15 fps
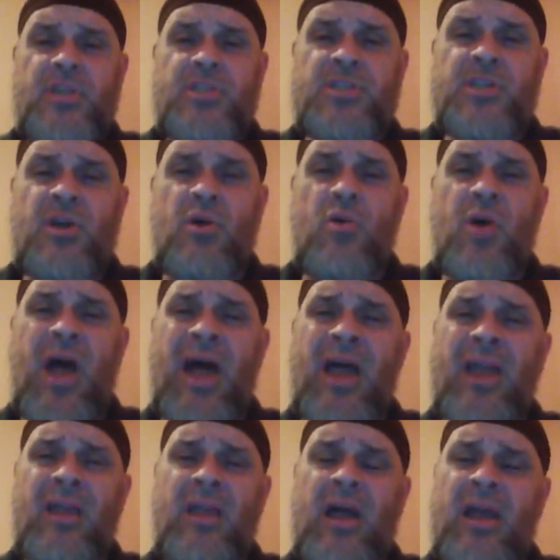So
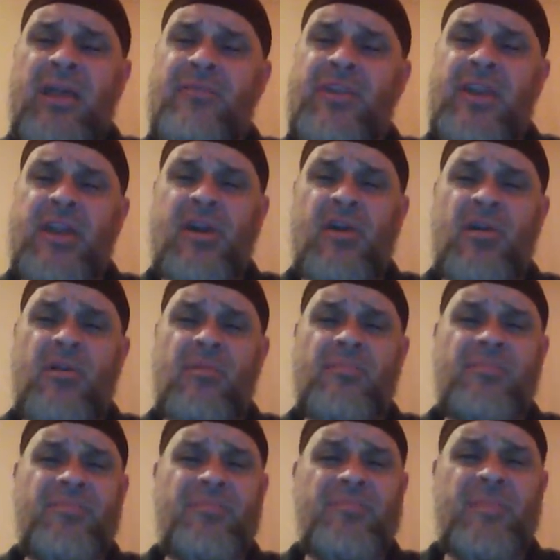I even
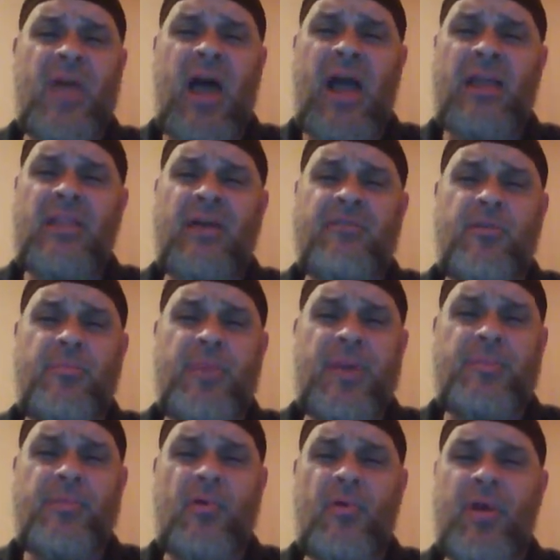hear high-level
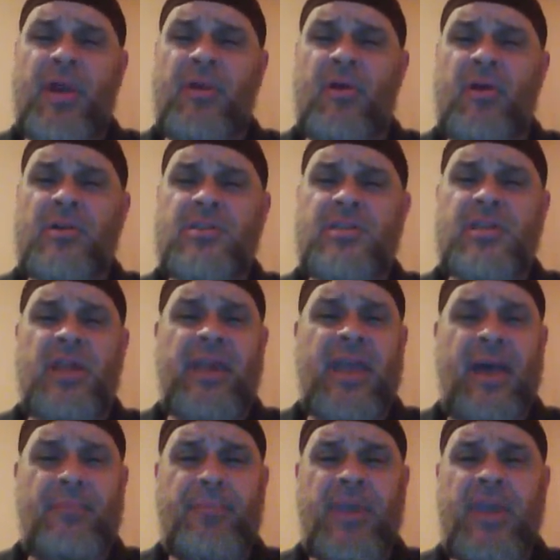people in arts like
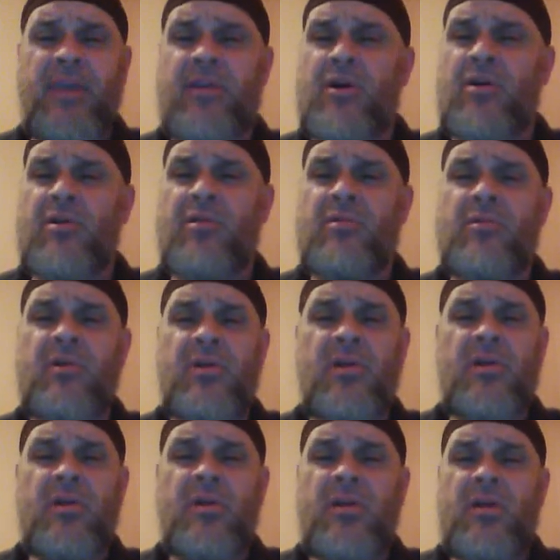Hapkido,
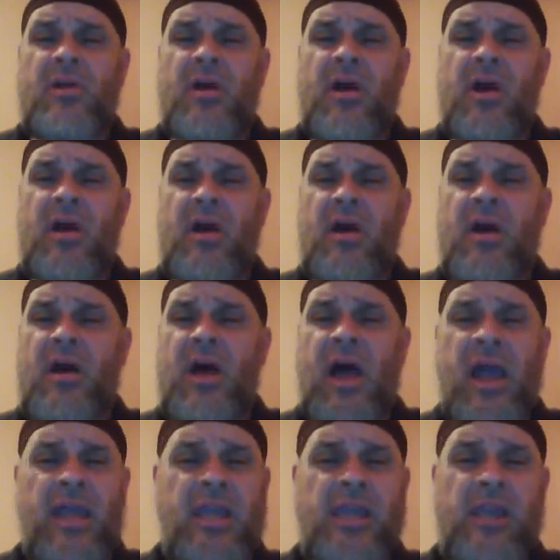
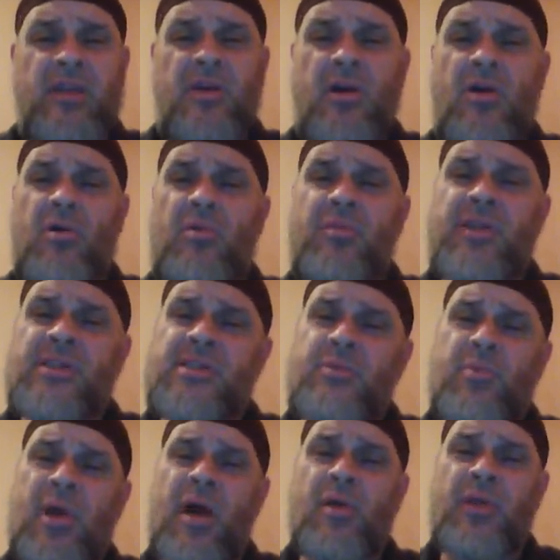Aikido, they say,
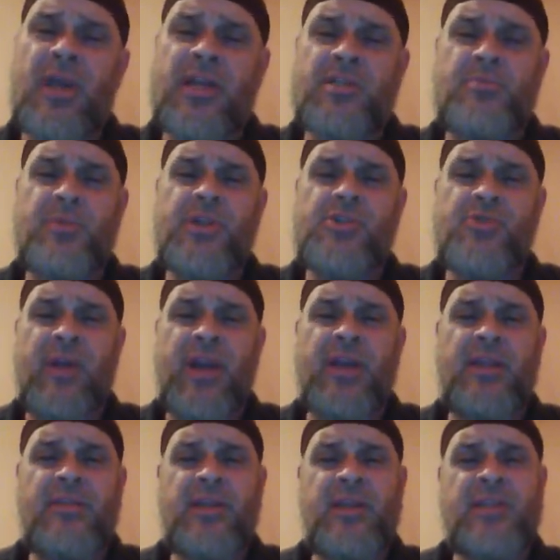well, yes, we
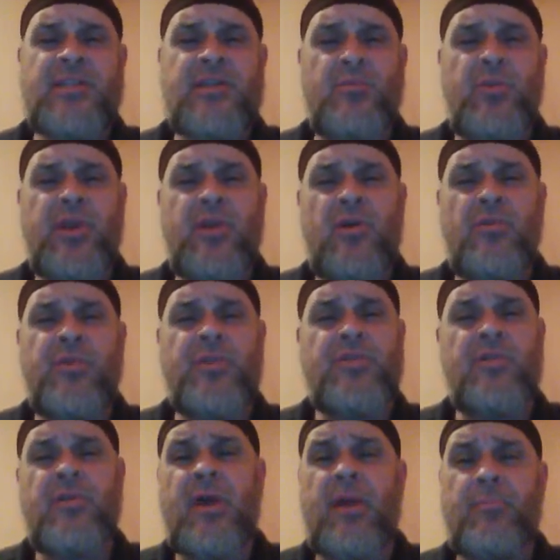train in these and we know that
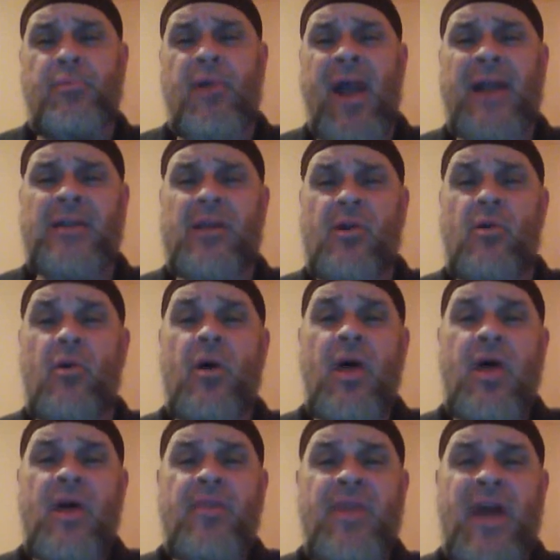they're not practical.
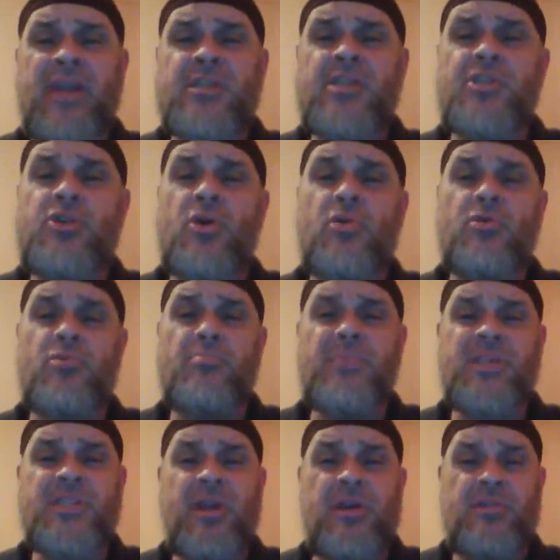That is a total
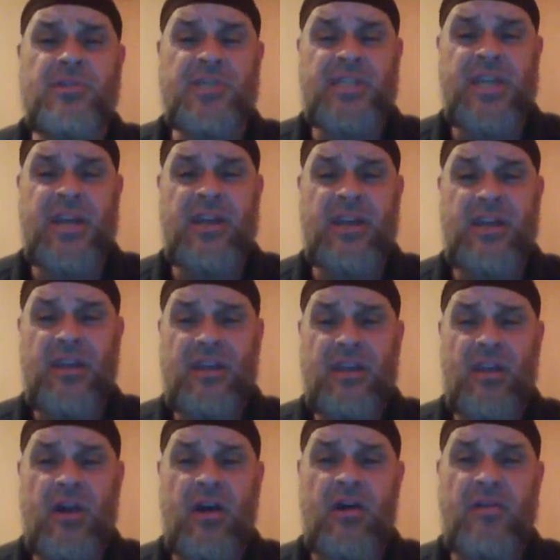misunderstanding
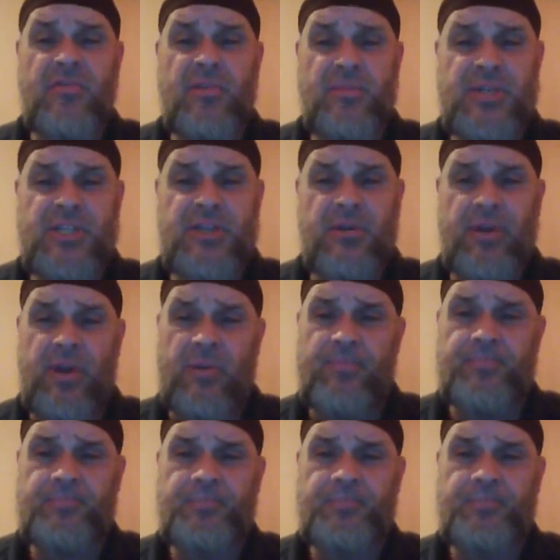of the material.